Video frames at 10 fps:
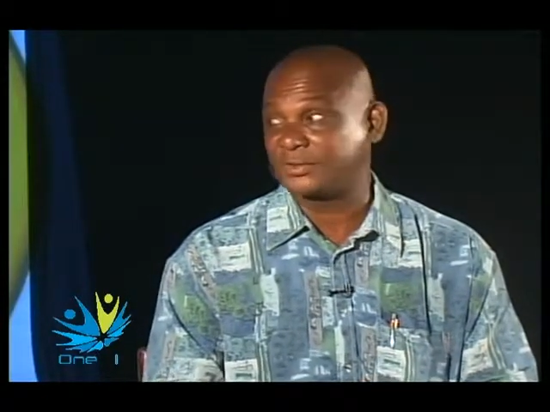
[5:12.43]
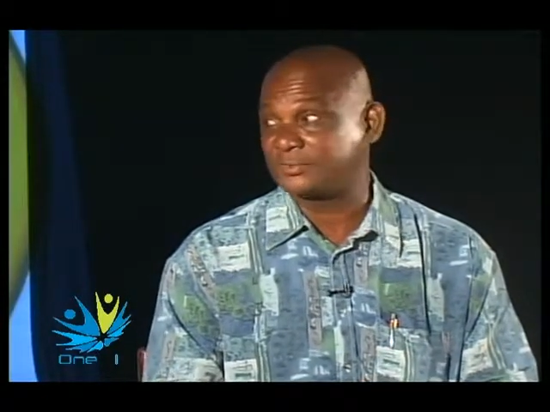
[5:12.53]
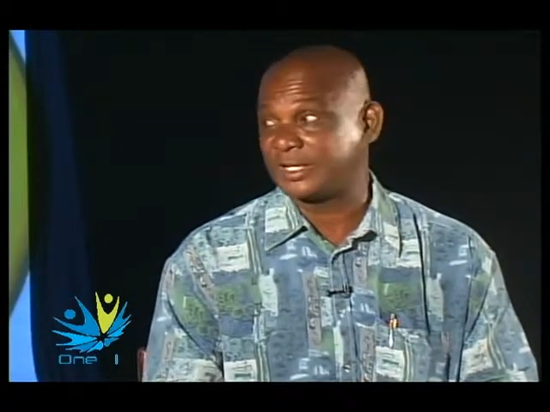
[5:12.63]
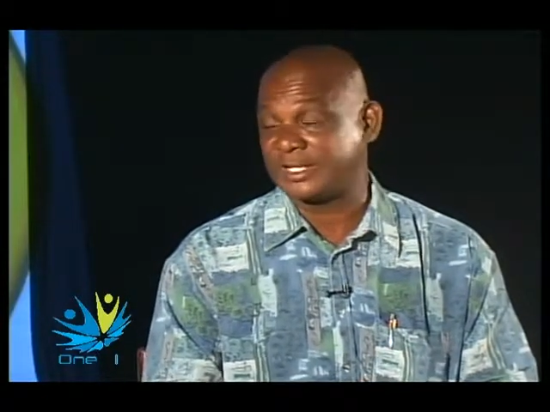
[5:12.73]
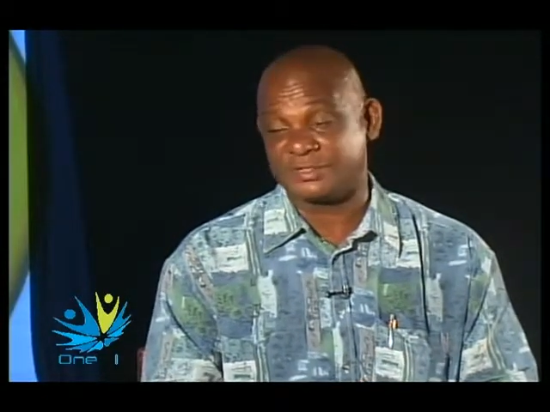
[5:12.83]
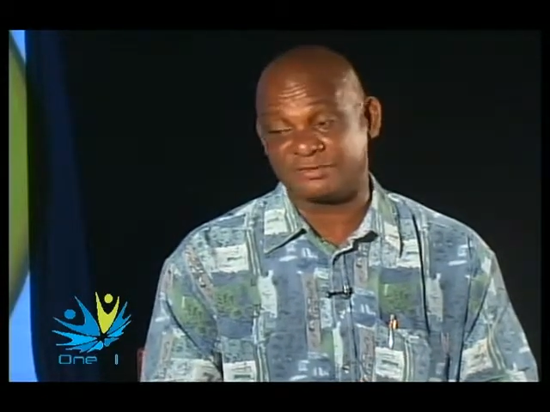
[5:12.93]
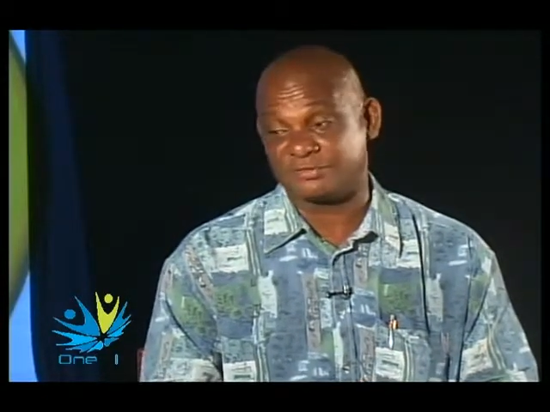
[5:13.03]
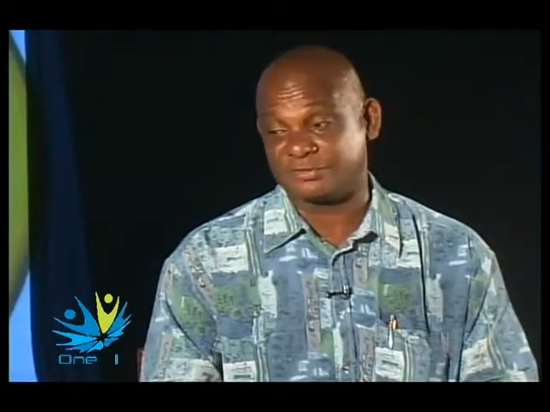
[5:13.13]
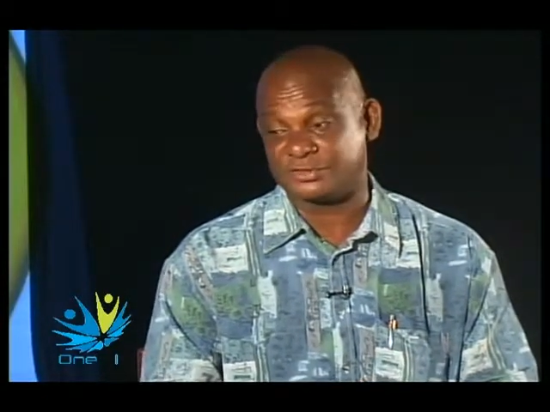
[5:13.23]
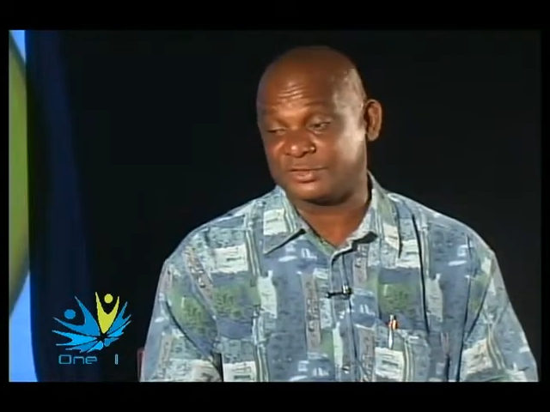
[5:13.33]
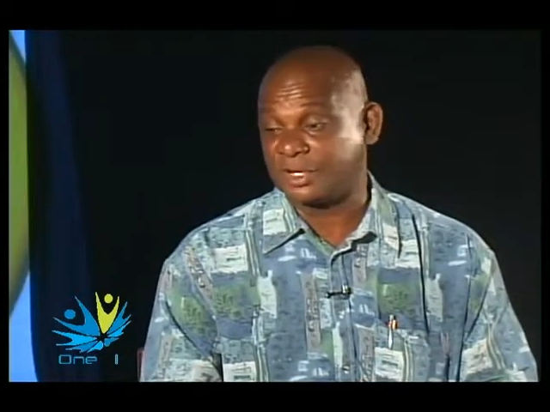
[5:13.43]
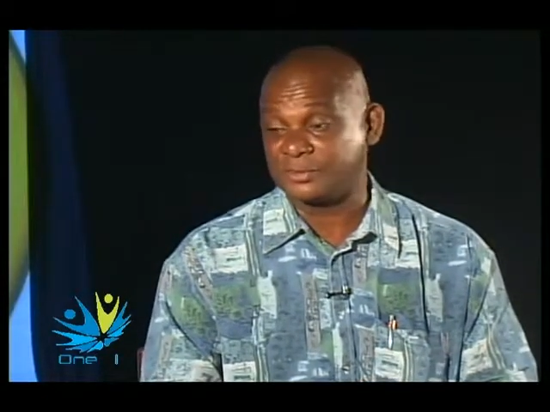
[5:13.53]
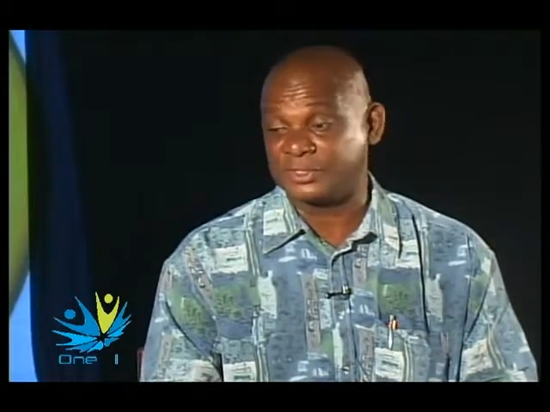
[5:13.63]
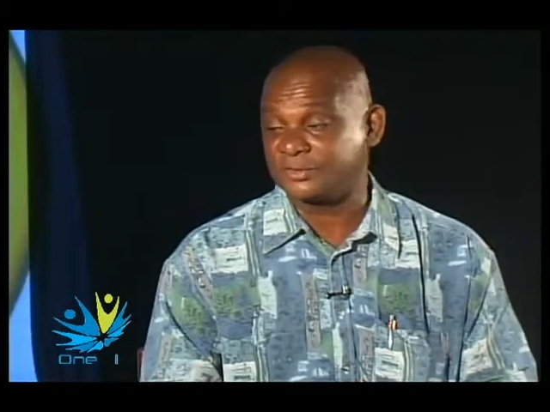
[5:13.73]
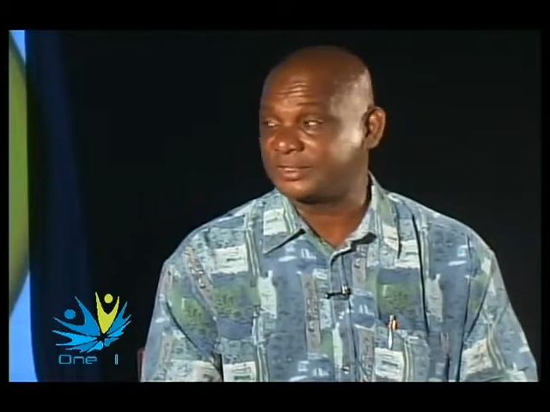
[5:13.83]
going to an 8 to 4
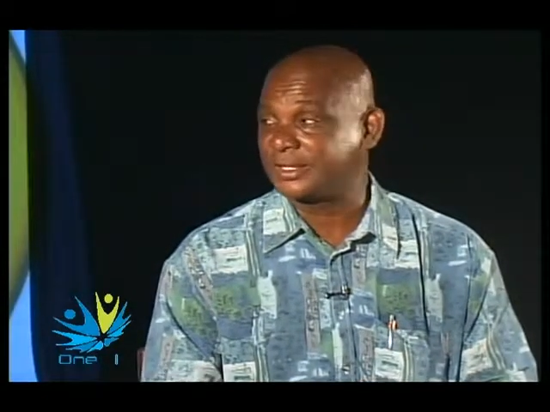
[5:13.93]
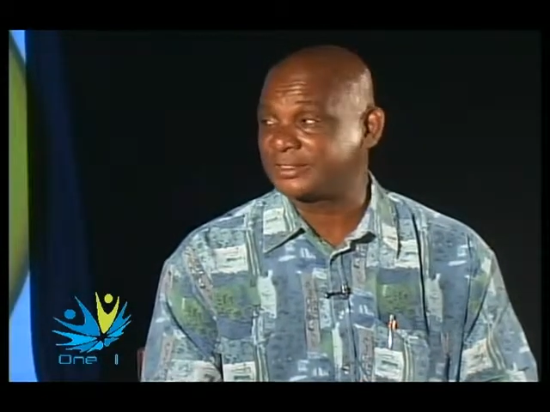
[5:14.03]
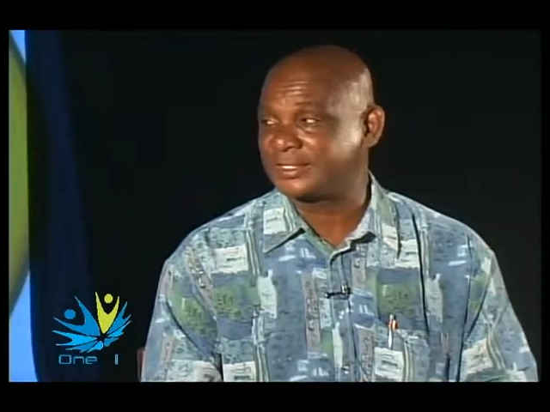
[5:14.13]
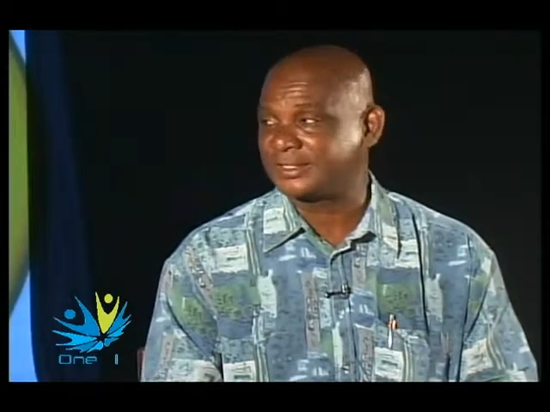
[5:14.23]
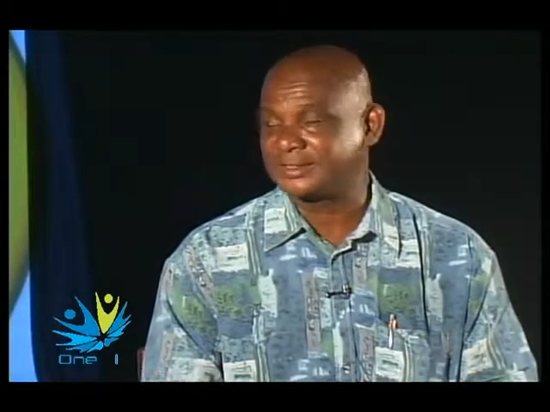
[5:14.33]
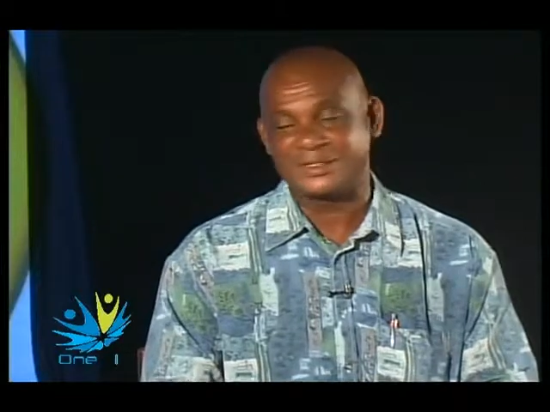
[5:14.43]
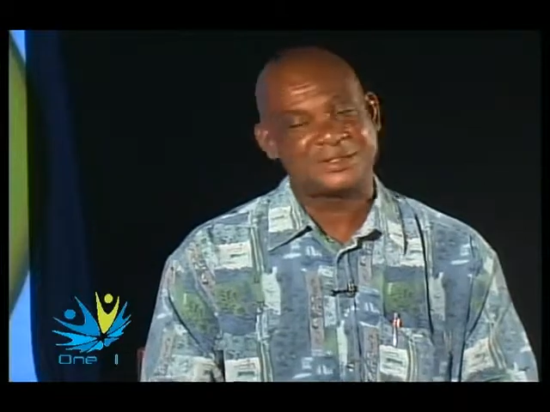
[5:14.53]
job and doing nothing,